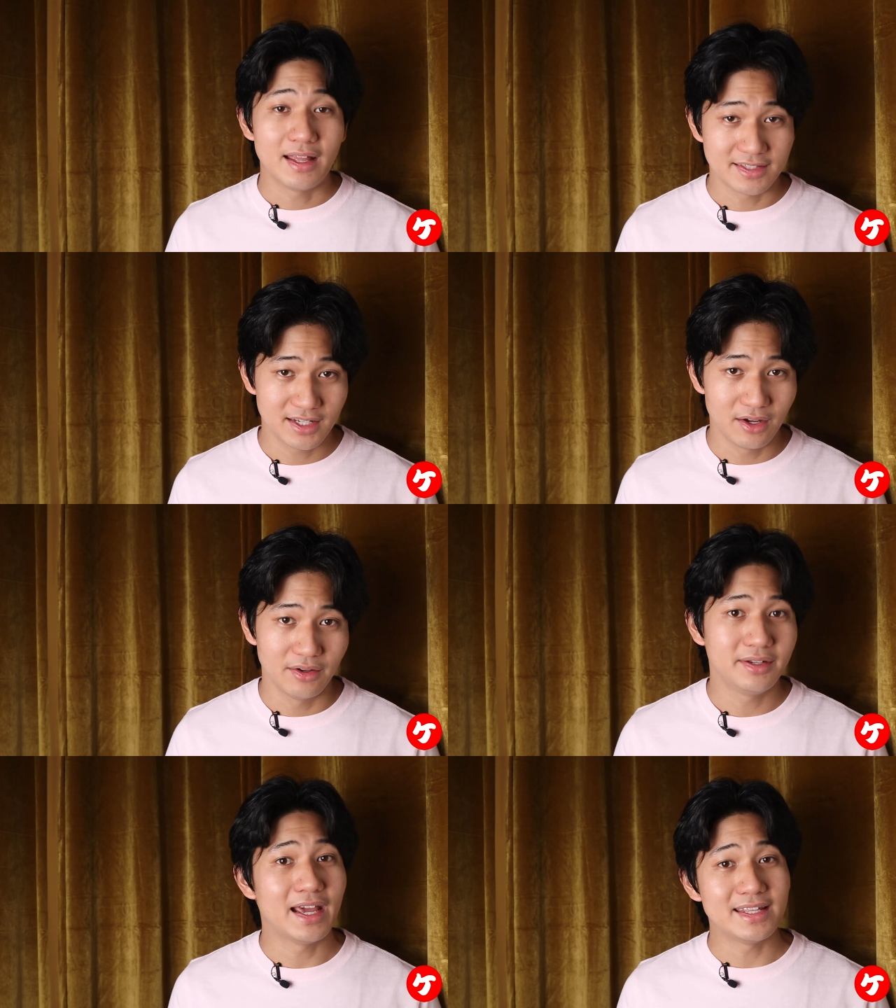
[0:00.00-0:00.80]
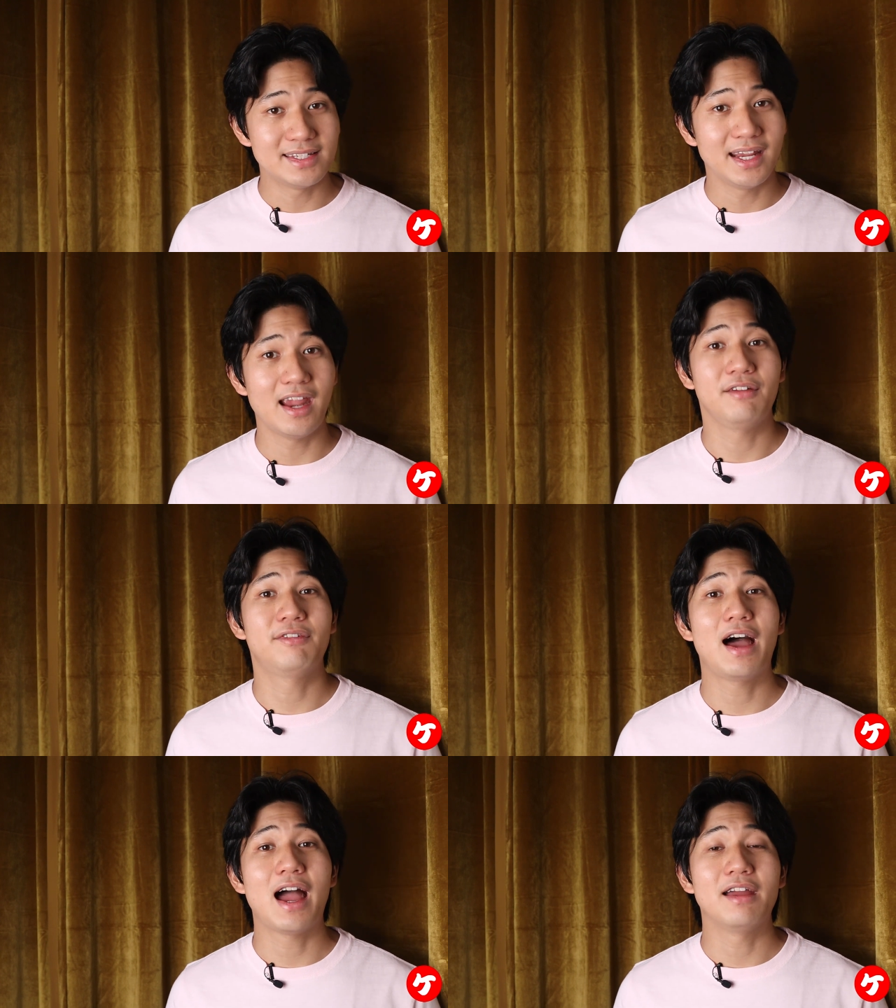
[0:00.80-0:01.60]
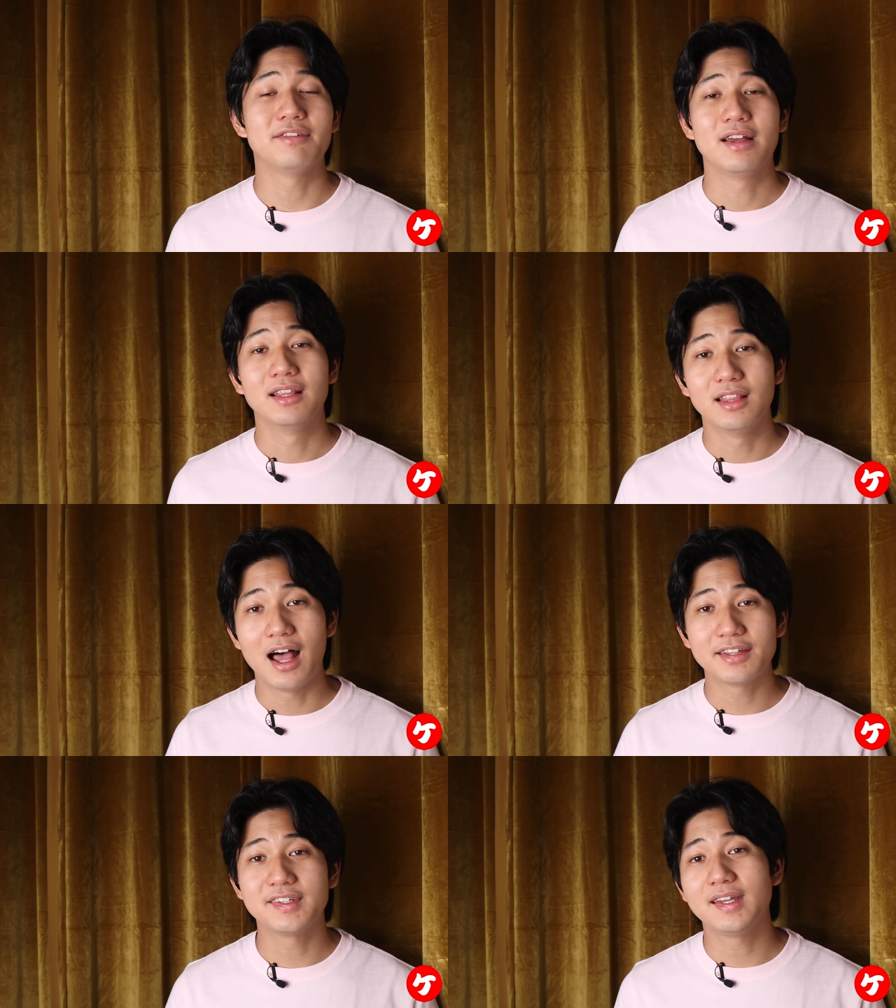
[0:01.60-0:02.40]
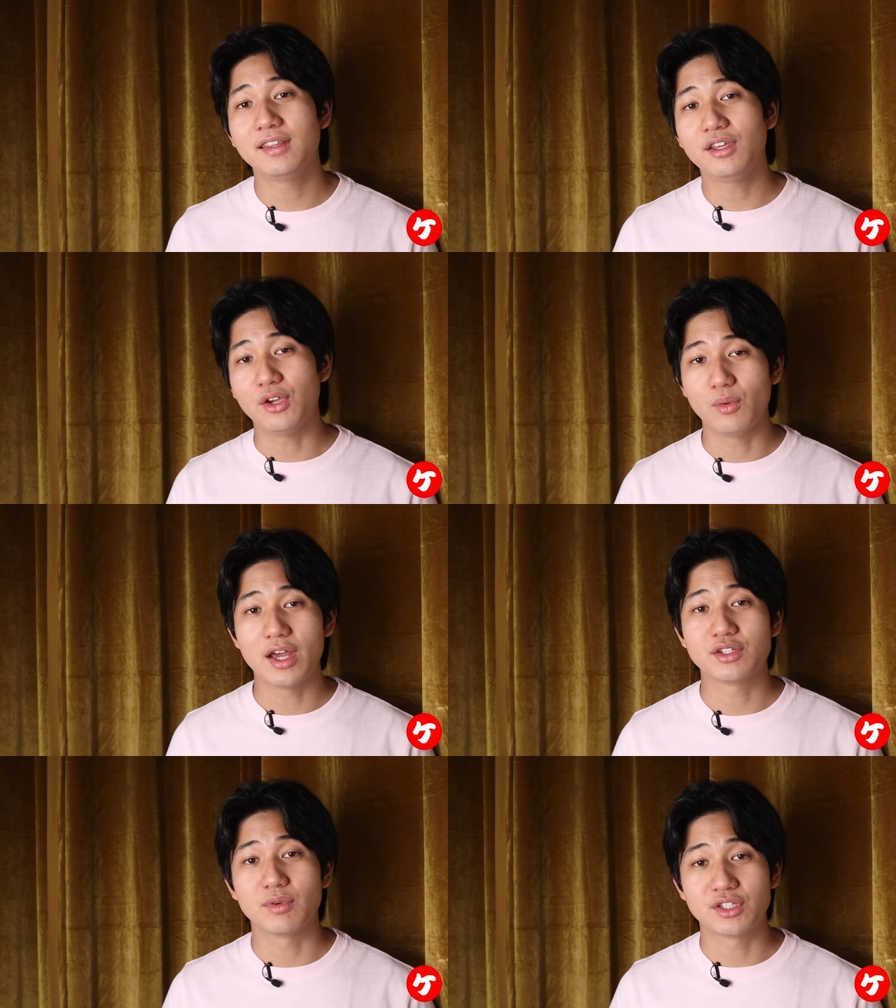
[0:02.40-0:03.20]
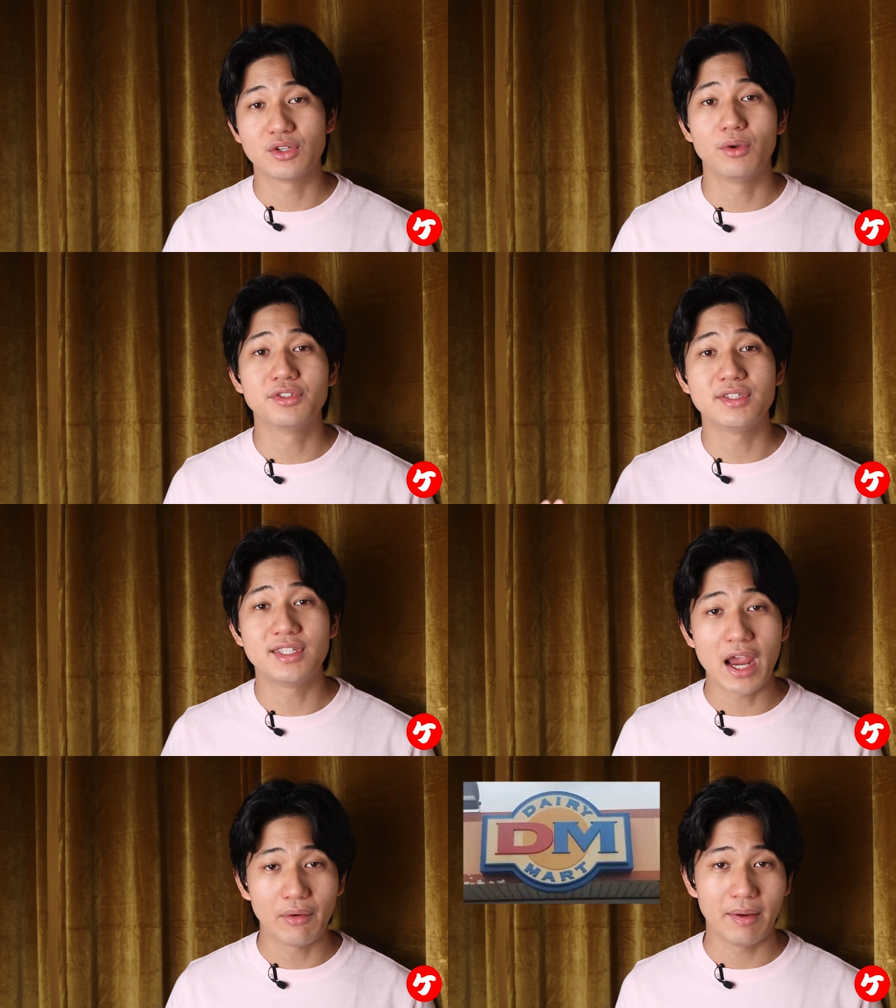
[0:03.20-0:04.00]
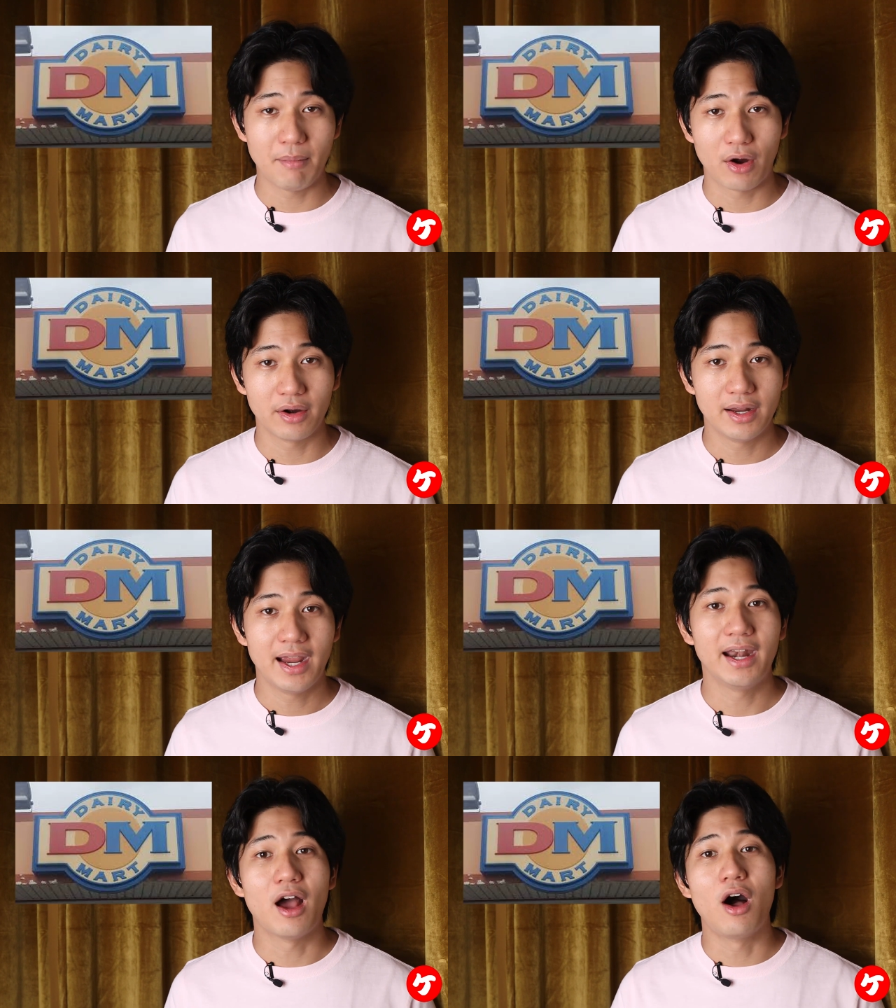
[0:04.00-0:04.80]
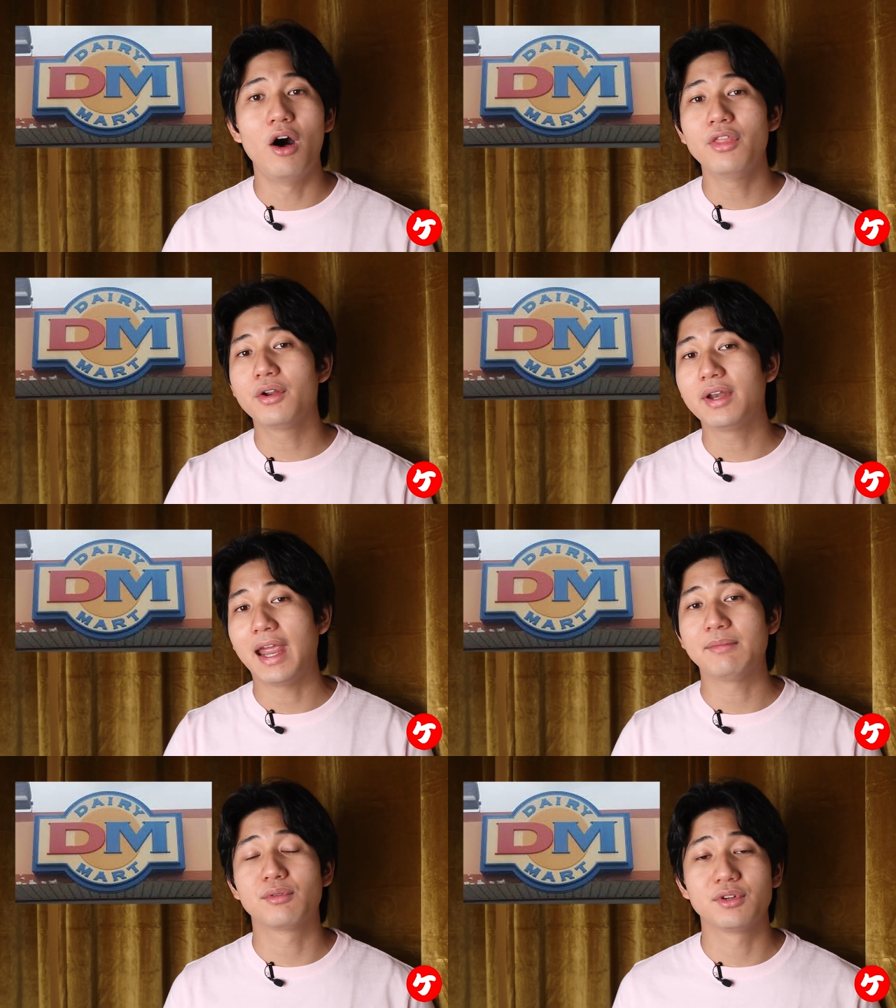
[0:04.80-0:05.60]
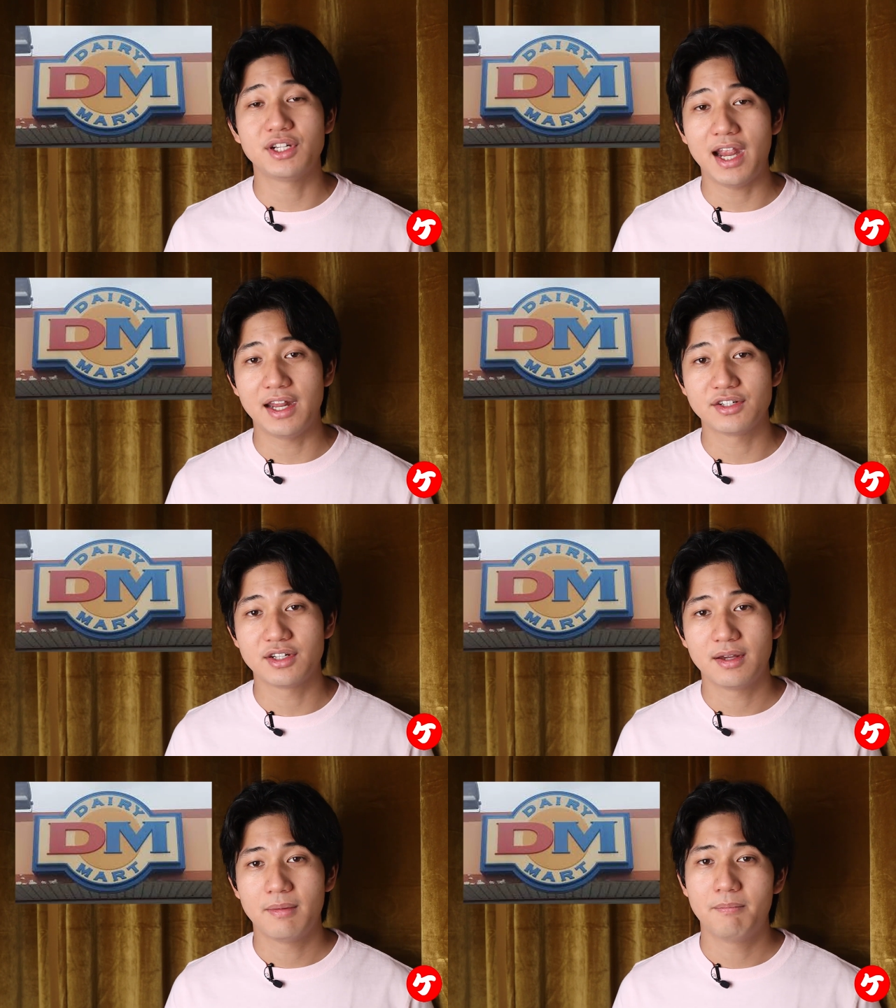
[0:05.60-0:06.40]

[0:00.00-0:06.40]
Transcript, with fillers: Until 1985, Lawson in the US was sold to Dairy Mart and all their names were changed.